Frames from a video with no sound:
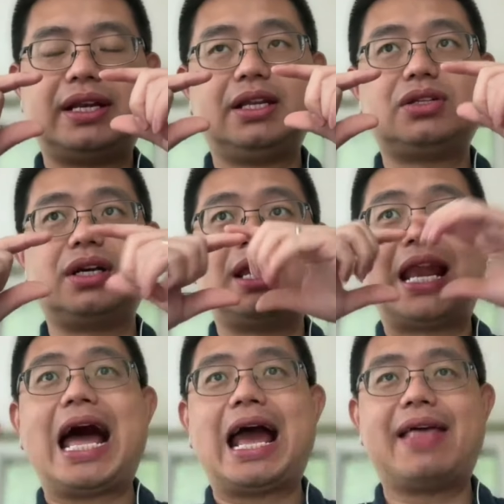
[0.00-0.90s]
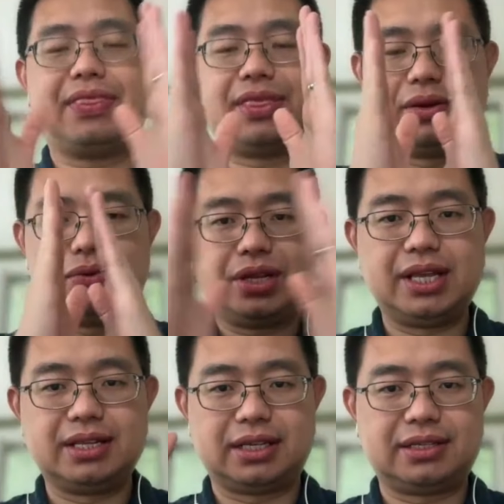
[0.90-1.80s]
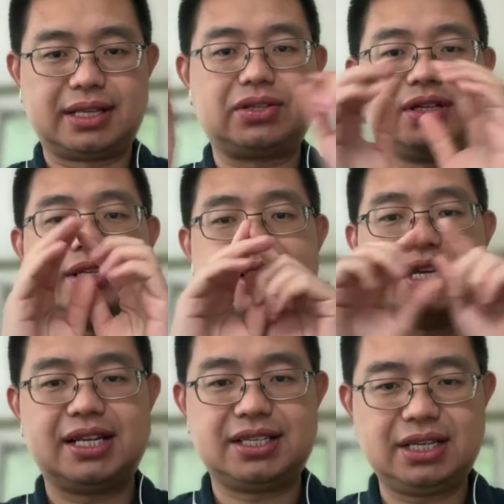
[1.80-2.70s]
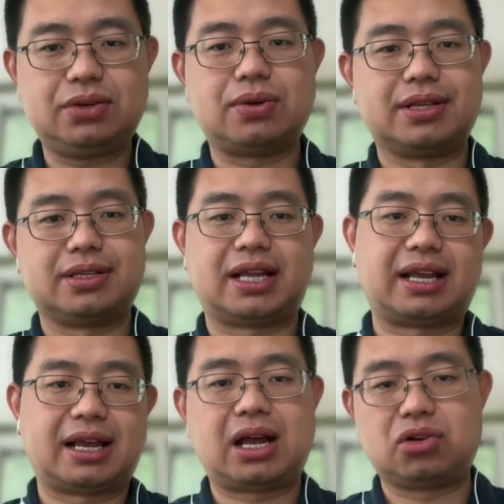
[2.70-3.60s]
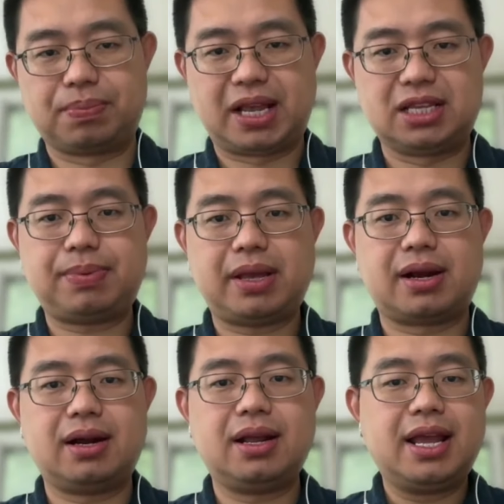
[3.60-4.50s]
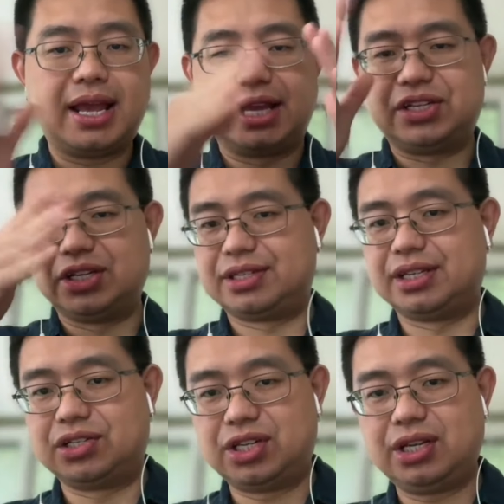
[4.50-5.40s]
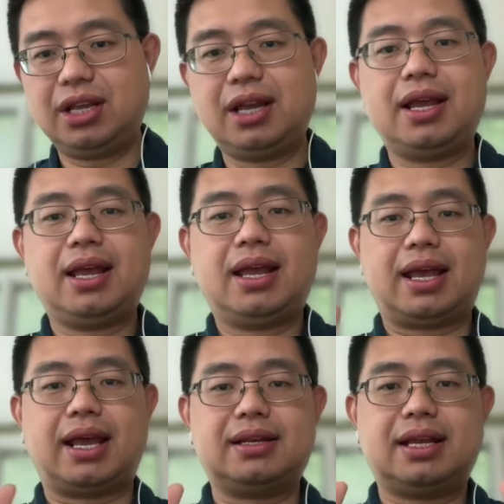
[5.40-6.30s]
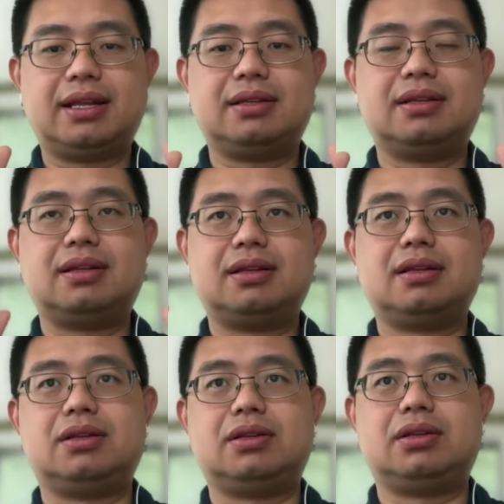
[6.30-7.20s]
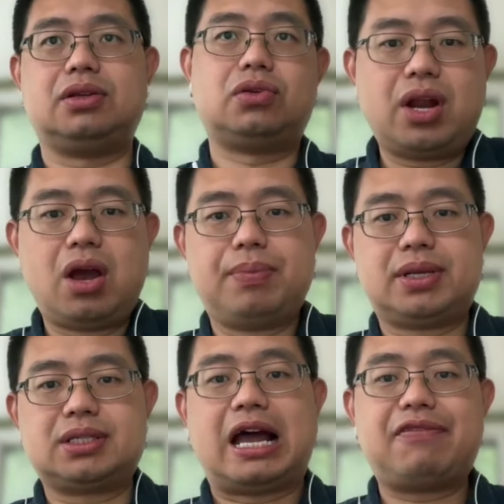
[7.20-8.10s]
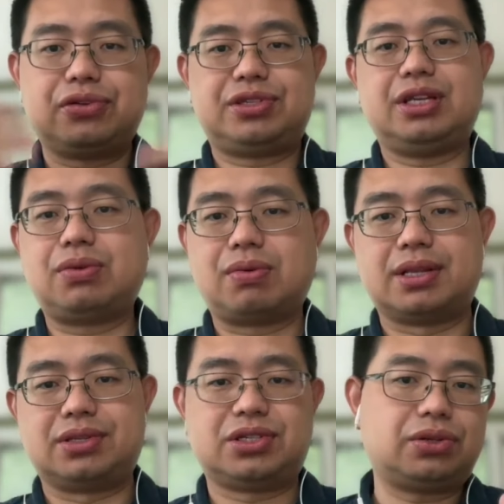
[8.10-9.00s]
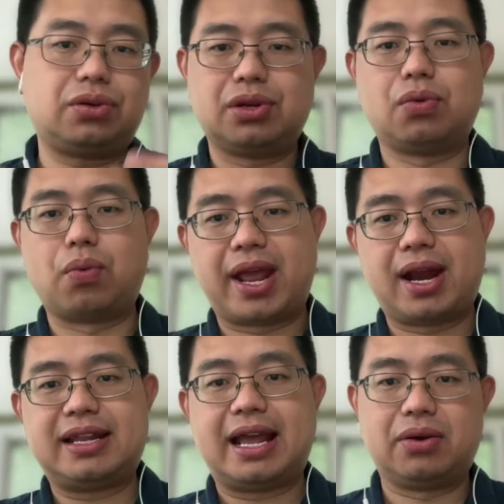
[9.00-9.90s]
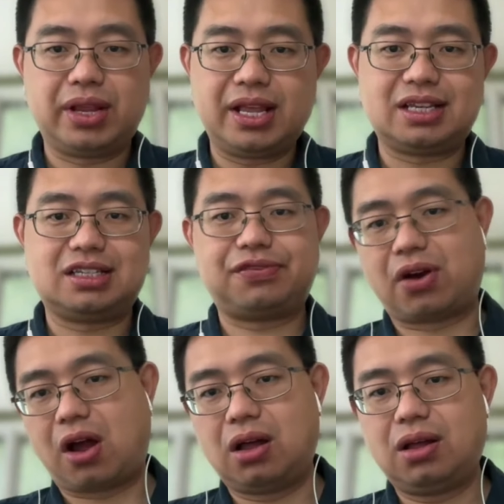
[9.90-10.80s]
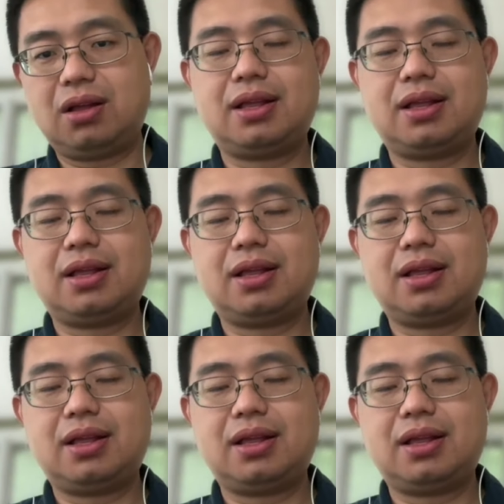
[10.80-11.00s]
need to align the reads, essentially just DNA sequence, like 100 base pair, ATCG, and then you don't know, because after you sequence, you just don't know where that read is from.